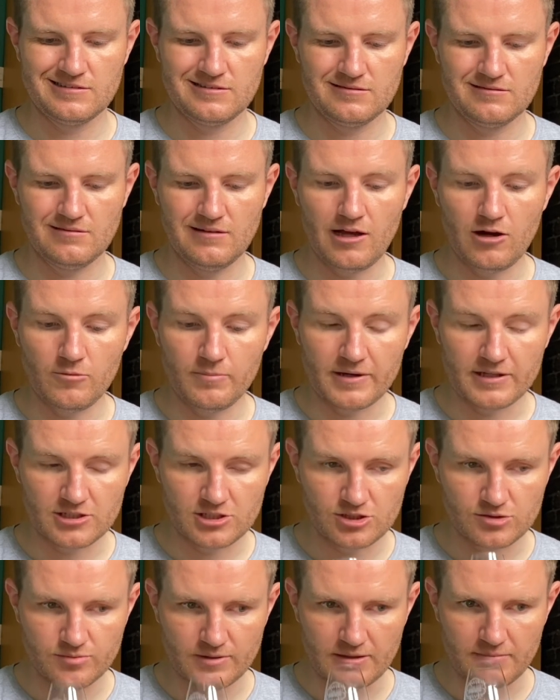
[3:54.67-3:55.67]
A little bit
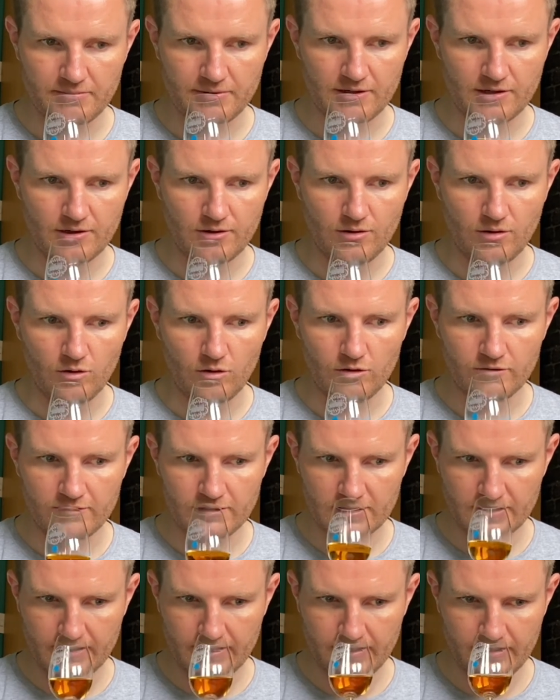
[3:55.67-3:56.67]
sweet, but not
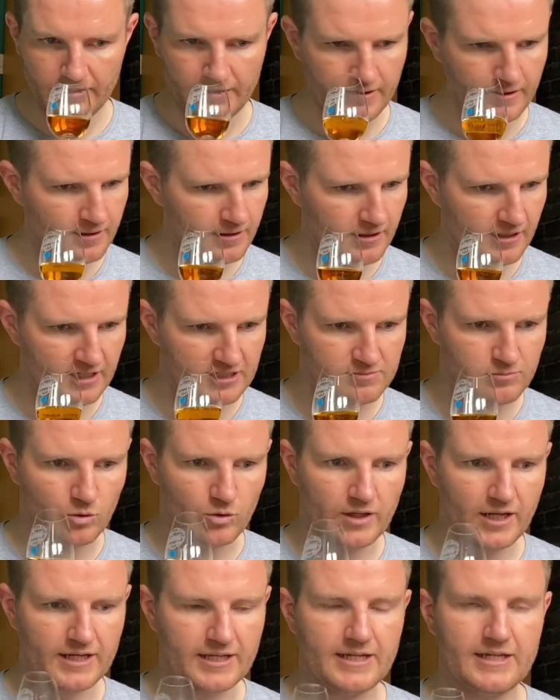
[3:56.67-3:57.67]
overly. It's more
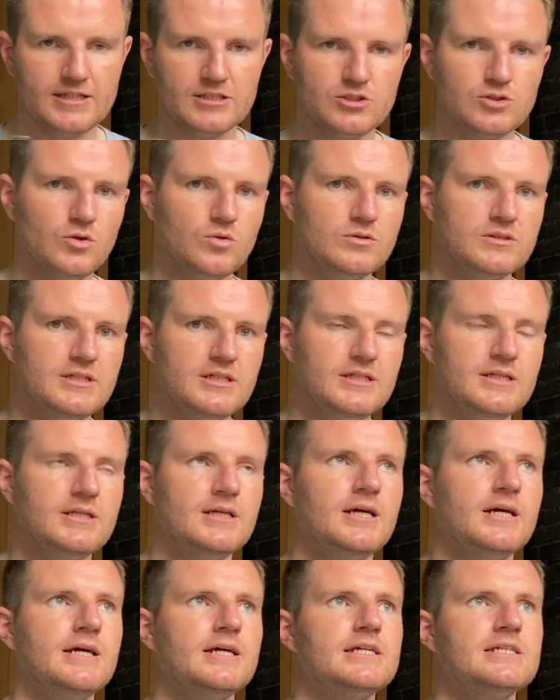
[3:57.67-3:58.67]
that kind of salty
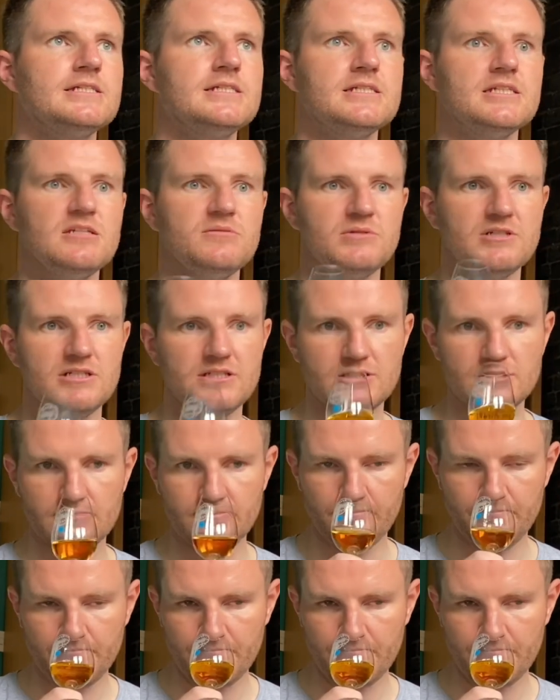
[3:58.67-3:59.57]
sea breeze